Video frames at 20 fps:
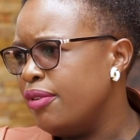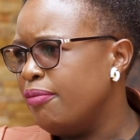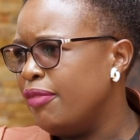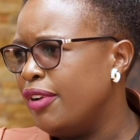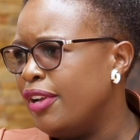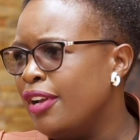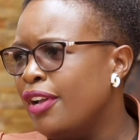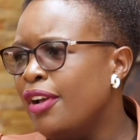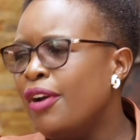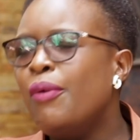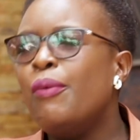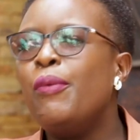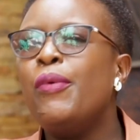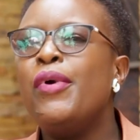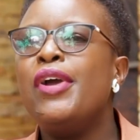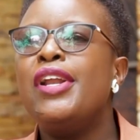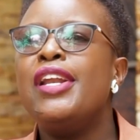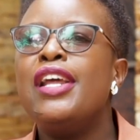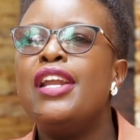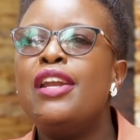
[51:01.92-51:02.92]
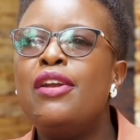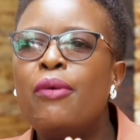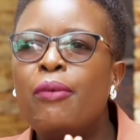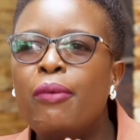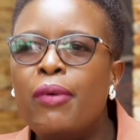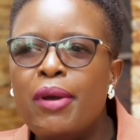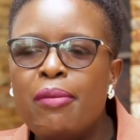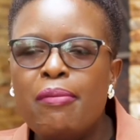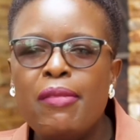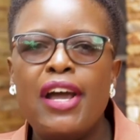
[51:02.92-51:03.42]
women. We need
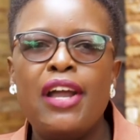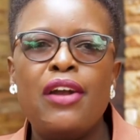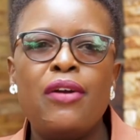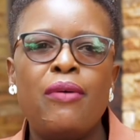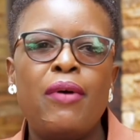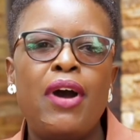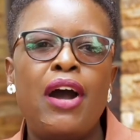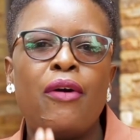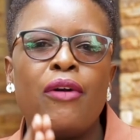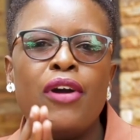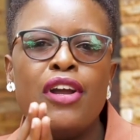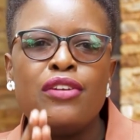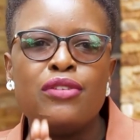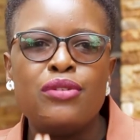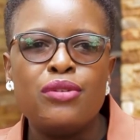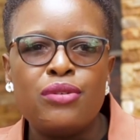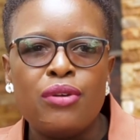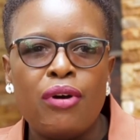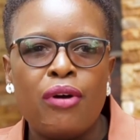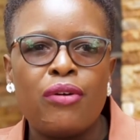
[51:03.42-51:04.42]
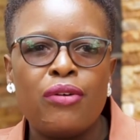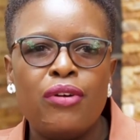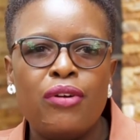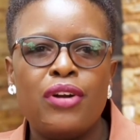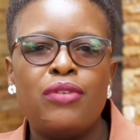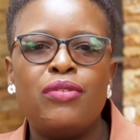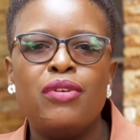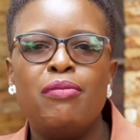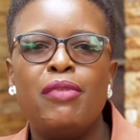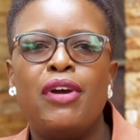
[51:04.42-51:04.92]
women who are going to talk,
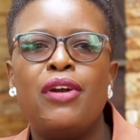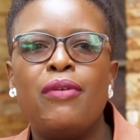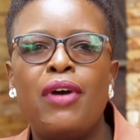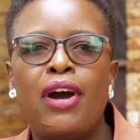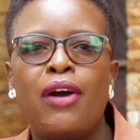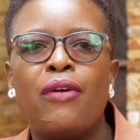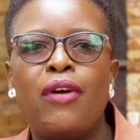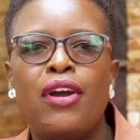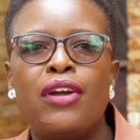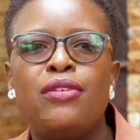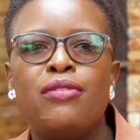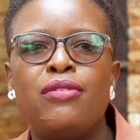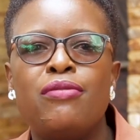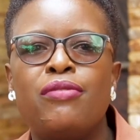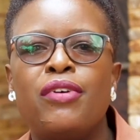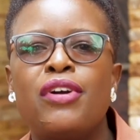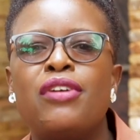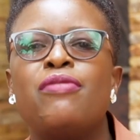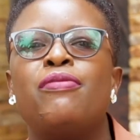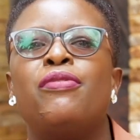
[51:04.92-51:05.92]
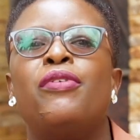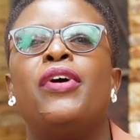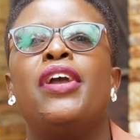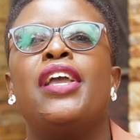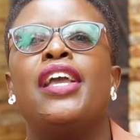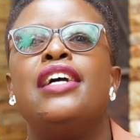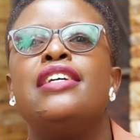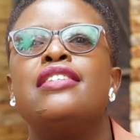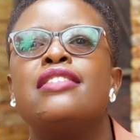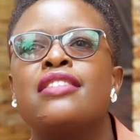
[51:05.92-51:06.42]
not women who are going to vote for
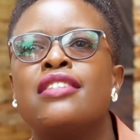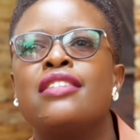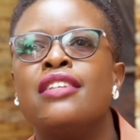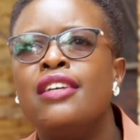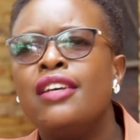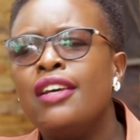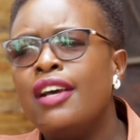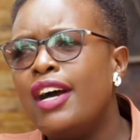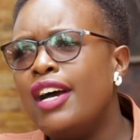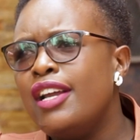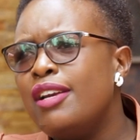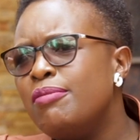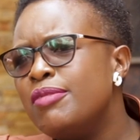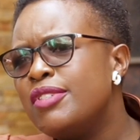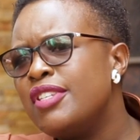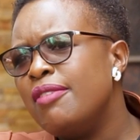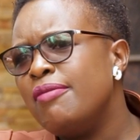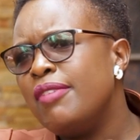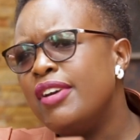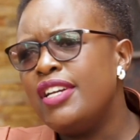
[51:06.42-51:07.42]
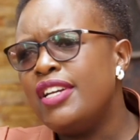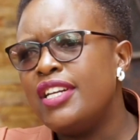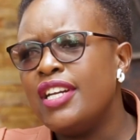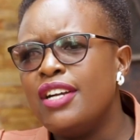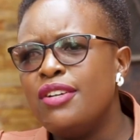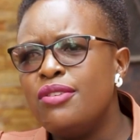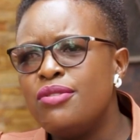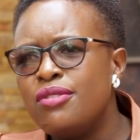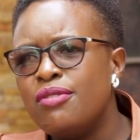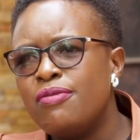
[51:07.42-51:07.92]
yes. And Museveni
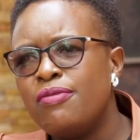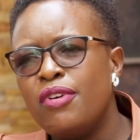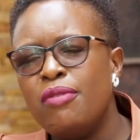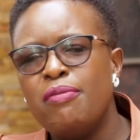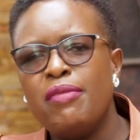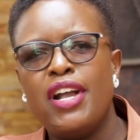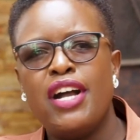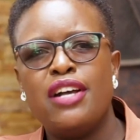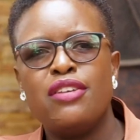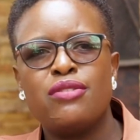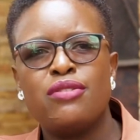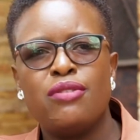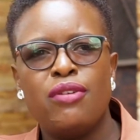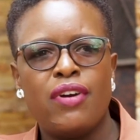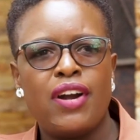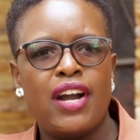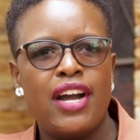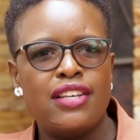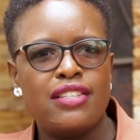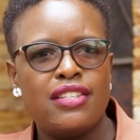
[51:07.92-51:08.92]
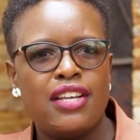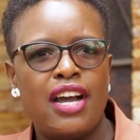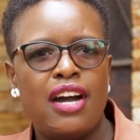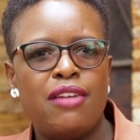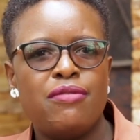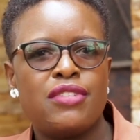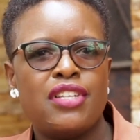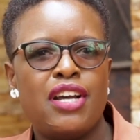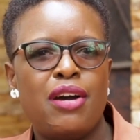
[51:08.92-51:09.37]
tells you, for me, as long as I have